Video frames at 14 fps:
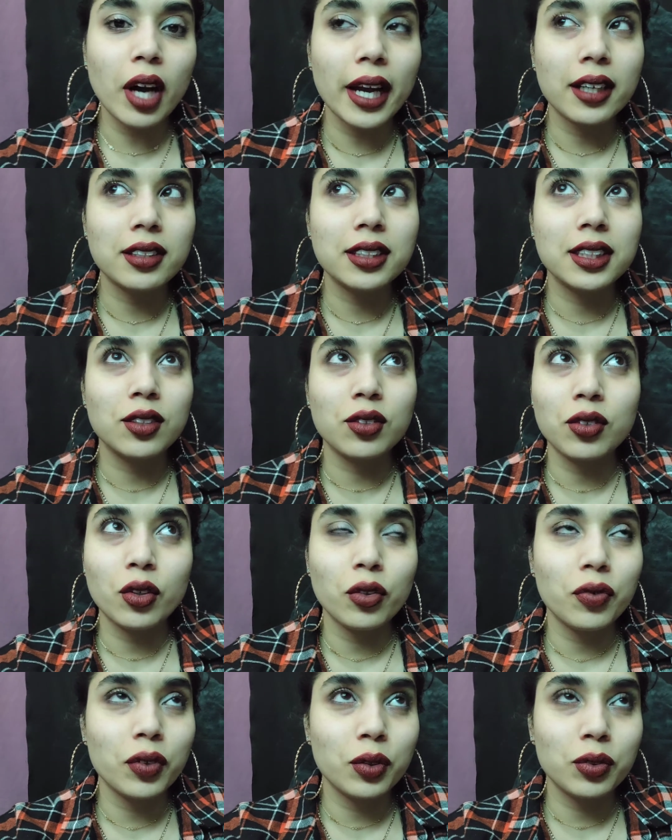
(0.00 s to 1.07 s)
I still don't know
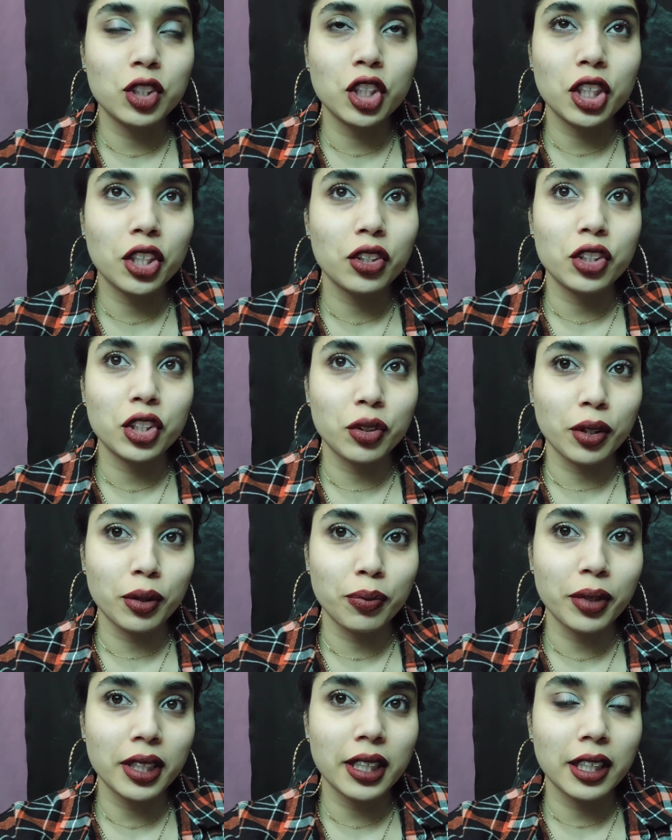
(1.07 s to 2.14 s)
if it was chicken or
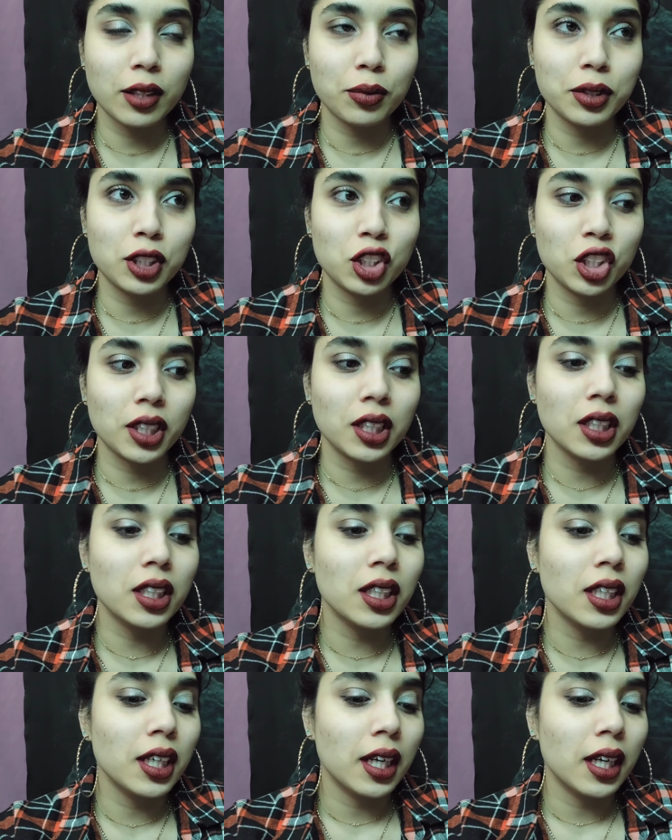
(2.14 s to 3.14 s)
shrimp. I think it was chicken.